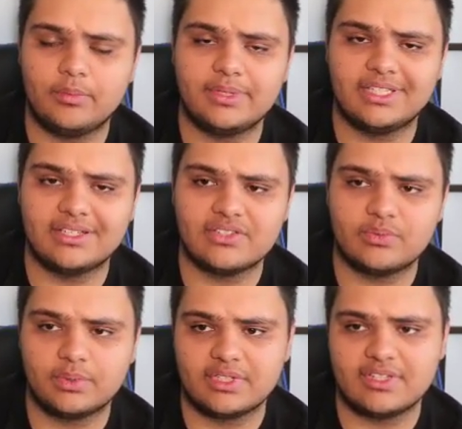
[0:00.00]
because
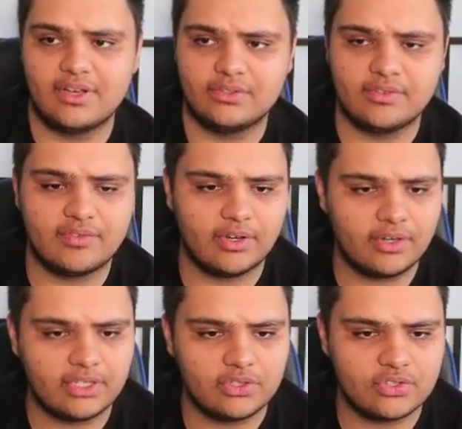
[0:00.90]
with the Delta
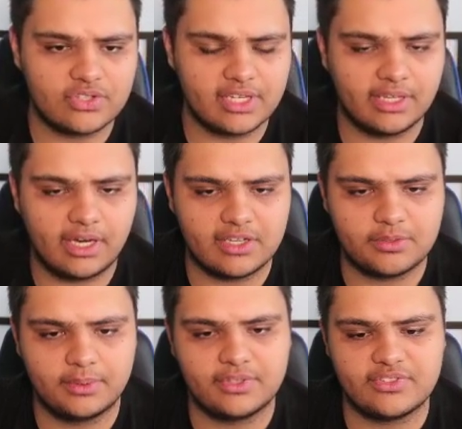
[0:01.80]
variant, you're seeing
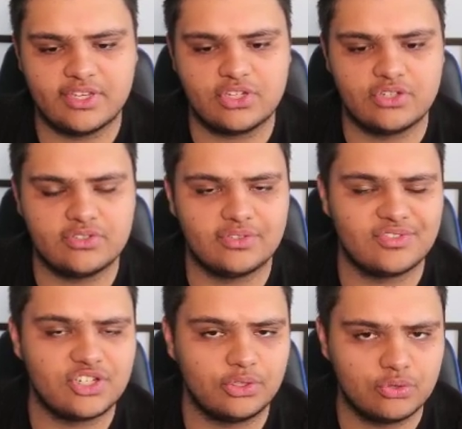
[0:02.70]
hospitalizations of
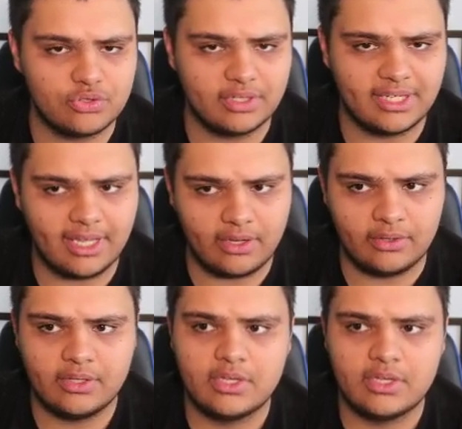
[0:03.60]
children now.